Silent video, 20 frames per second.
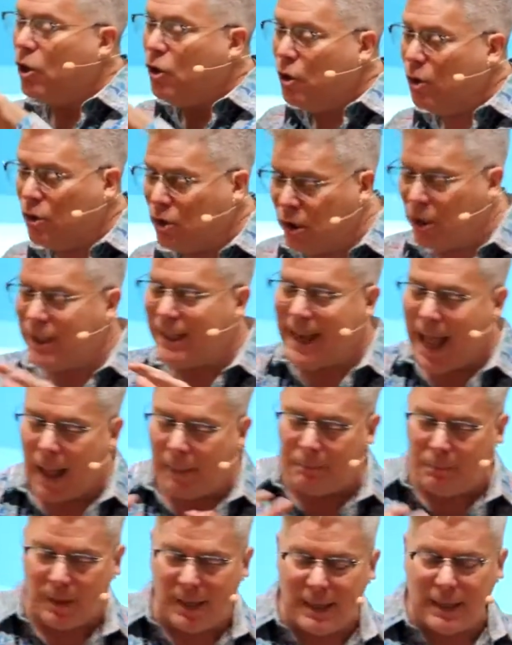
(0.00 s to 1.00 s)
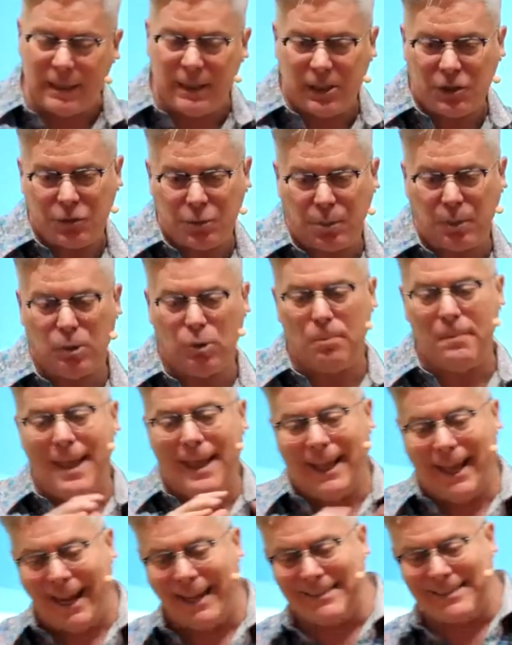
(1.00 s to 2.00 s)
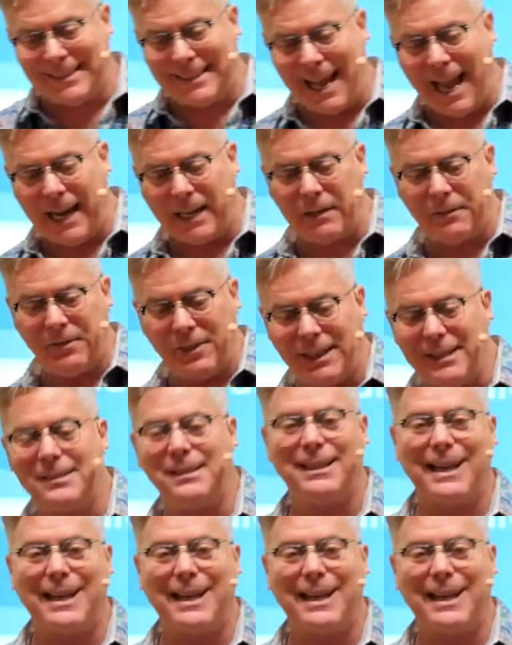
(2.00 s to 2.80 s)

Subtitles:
you could not be in this room, inside of this